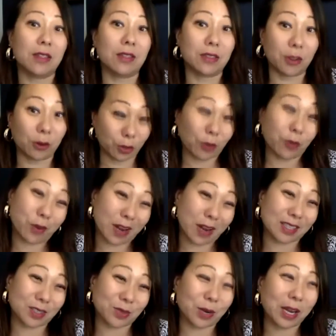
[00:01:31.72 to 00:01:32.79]
They're your
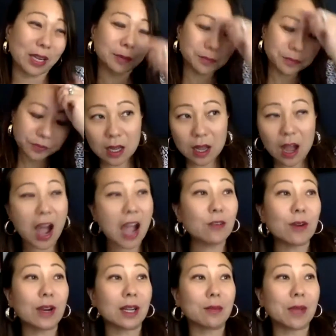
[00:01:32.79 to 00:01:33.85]
friends, right? I
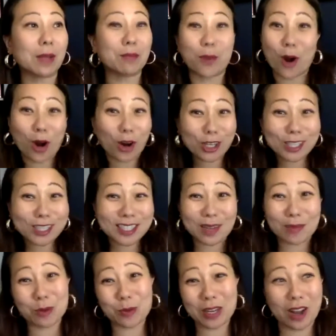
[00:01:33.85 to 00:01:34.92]
recommend parks. I
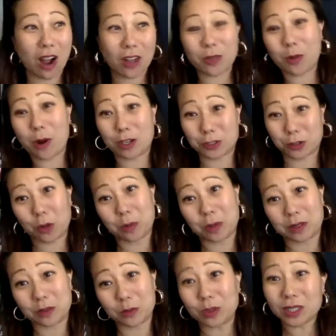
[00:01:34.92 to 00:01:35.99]
mean, we all the parks are open.
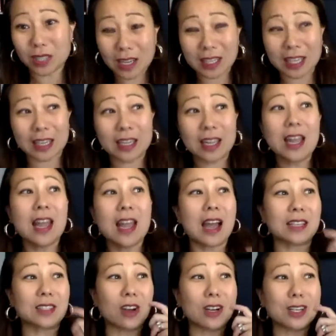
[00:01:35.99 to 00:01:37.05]
We're lucky as
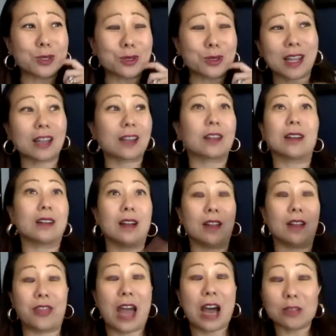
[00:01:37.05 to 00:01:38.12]
long as there's like
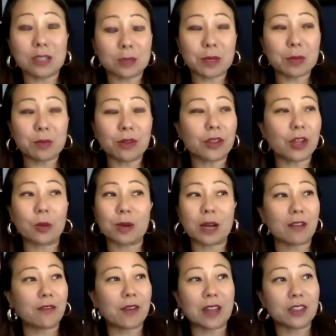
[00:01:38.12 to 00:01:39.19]
1,000 people there. But I
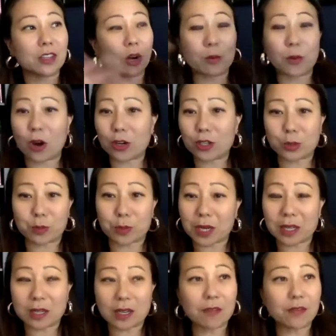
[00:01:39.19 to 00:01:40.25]
find that our parks are big
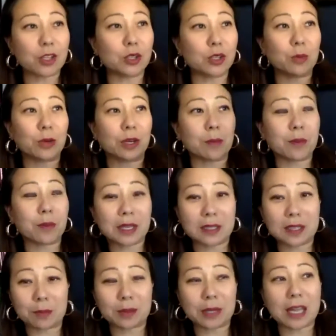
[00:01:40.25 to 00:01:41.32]
enough that you could bring a picnic
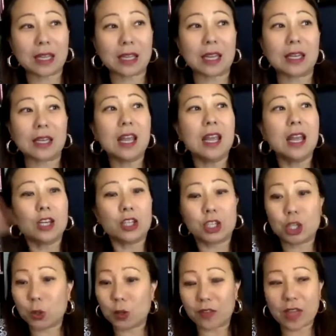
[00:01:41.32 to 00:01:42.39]
blanket,
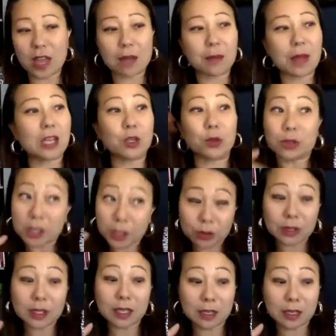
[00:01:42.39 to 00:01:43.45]
two of them, and
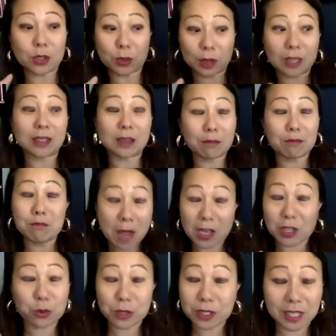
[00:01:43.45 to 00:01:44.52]
you can
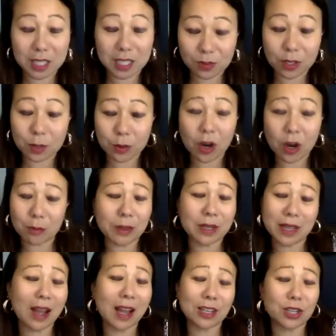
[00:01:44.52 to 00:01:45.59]
measure 6 feet apart. But
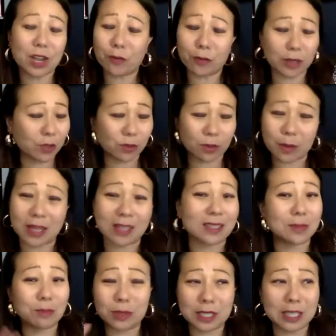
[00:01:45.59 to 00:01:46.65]
yeah, I definitely recommend.
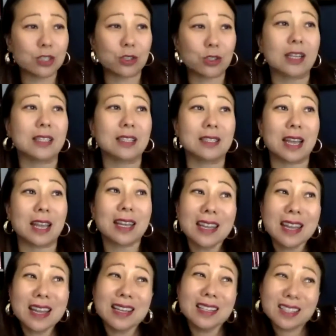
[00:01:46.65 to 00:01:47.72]
Please try to stay
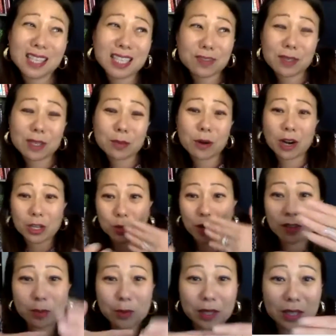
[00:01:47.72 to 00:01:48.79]
6 feet apart. You don't have to
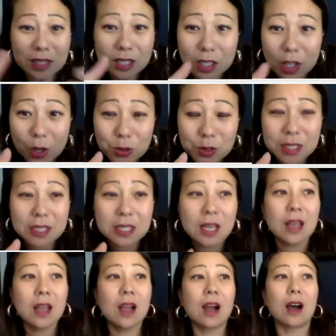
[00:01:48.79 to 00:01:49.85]
be this close,
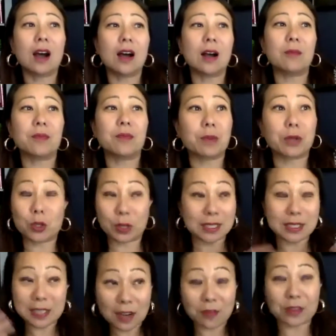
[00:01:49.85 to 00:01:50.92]
but you can
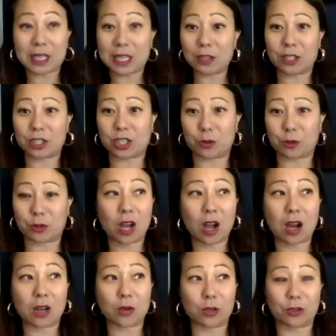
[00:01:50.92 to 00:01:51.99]
definitely hear each other
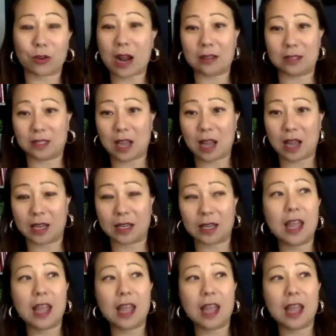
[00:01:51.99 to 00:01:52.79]
talk when you're outside.